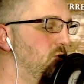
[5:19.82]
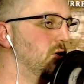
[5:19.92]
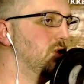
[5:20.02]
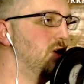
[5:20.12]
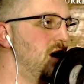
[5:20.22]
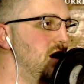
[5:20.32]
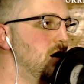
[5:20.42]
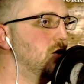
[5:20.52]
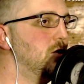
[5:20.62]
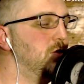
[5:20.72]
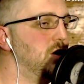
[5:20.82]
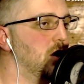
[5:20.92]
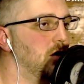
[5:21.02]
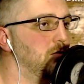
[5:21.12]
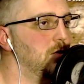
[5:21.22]
they could
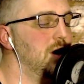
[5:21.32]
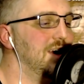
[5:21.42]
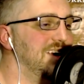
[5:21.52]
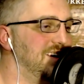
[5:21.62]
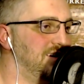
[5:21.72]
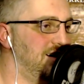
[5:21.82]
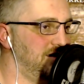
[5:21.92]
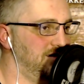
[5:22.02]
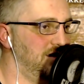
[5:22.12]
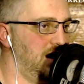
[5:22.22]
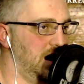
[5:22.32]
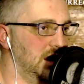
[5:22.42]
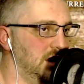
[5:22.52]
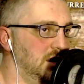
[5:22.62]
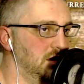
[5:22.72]
become
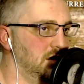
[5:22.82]
intoxicated?